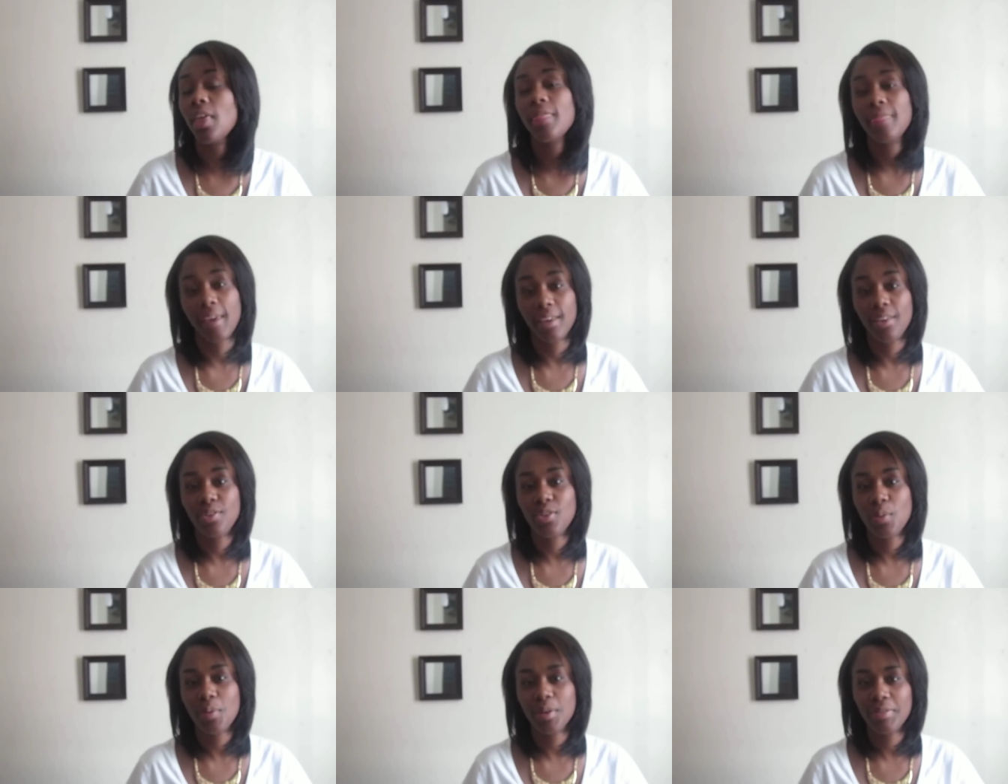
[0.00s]
Thank you
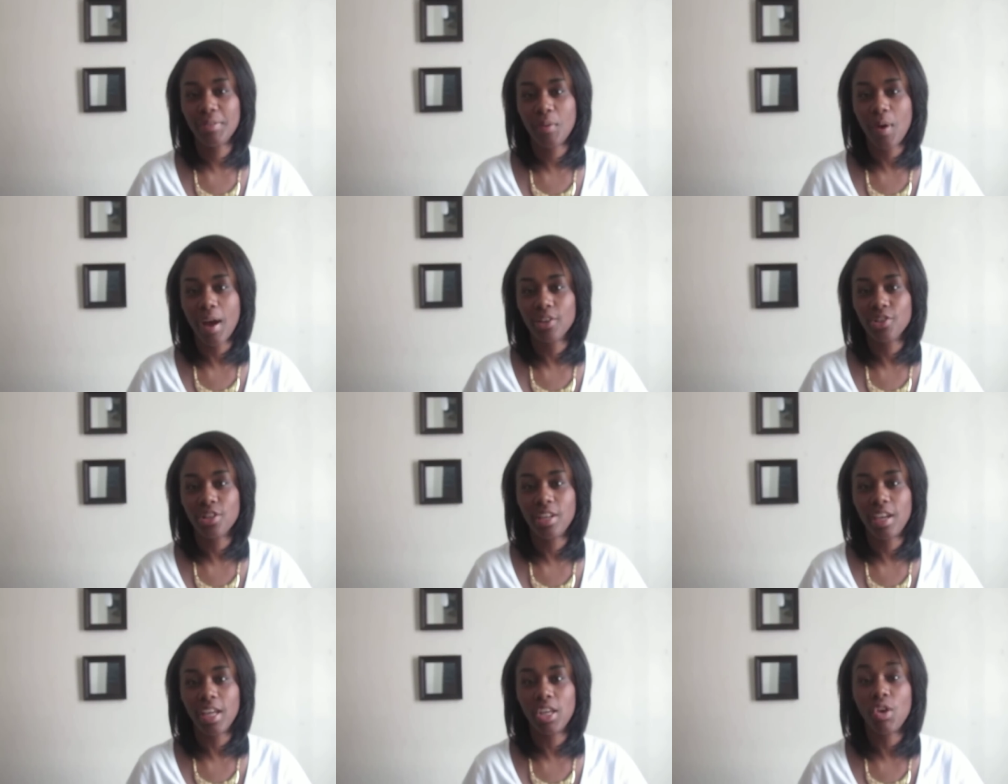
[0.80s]
so much for
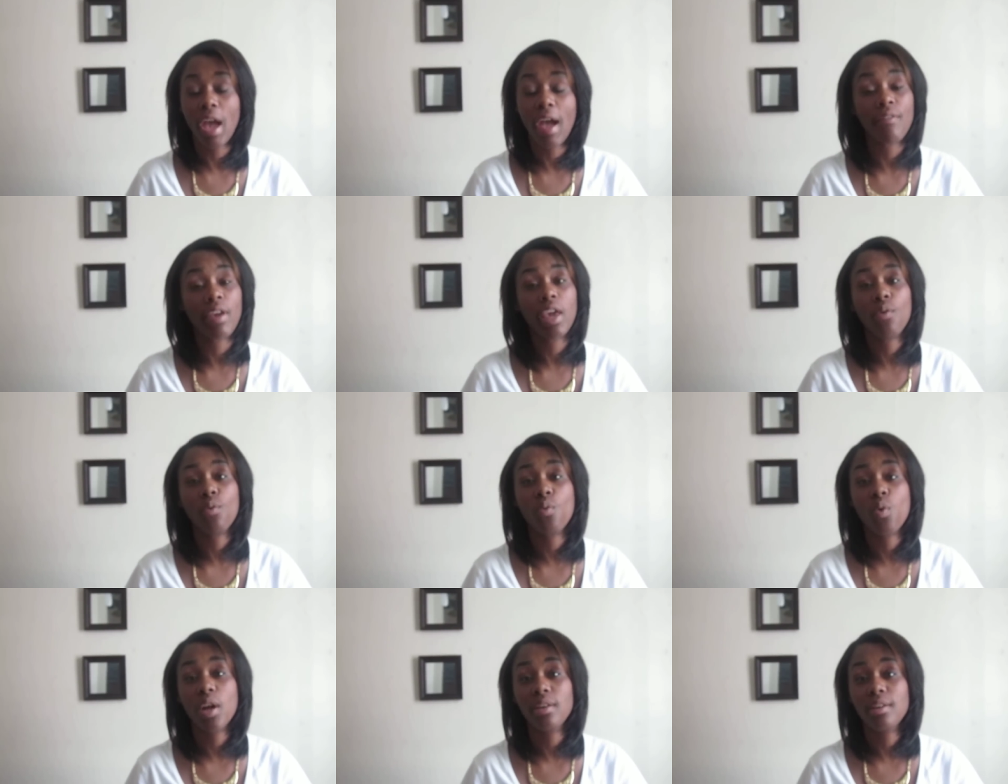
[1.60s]
watching, and you have a
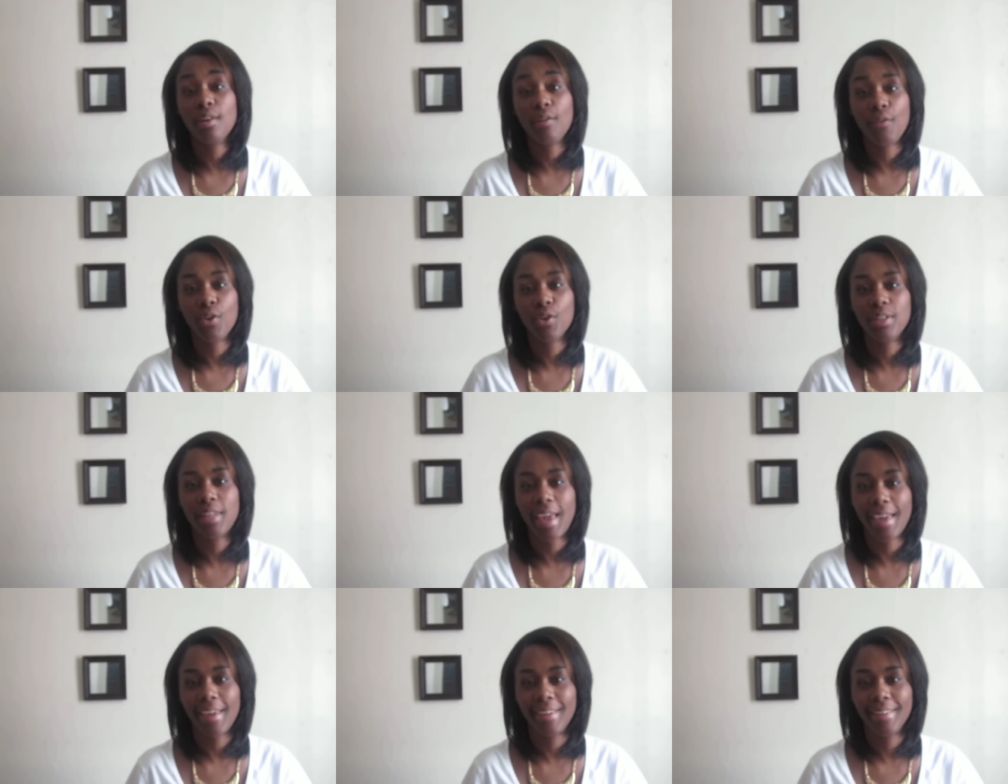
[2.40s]
wonderful
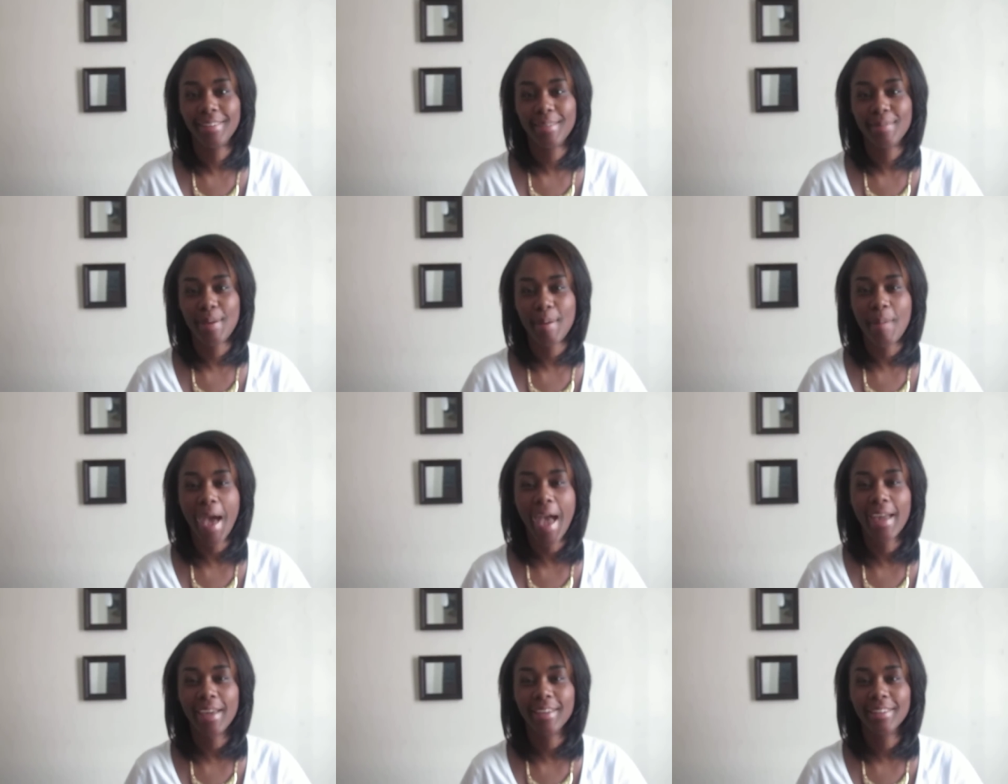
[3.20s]
day.
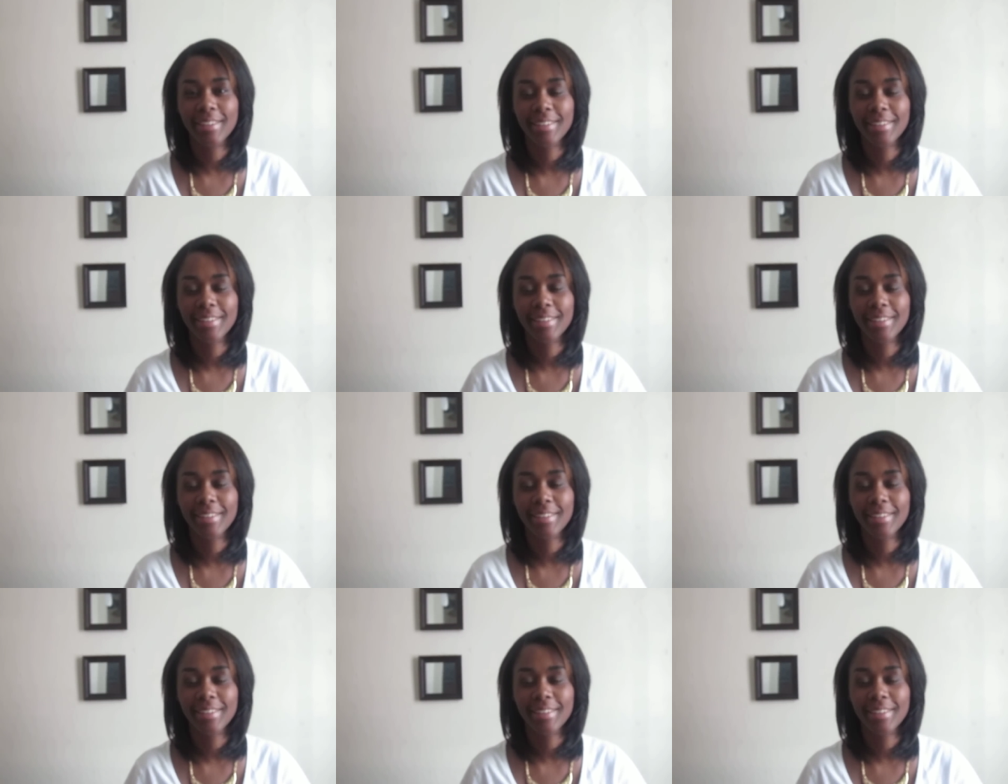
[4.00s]
Bye-bye.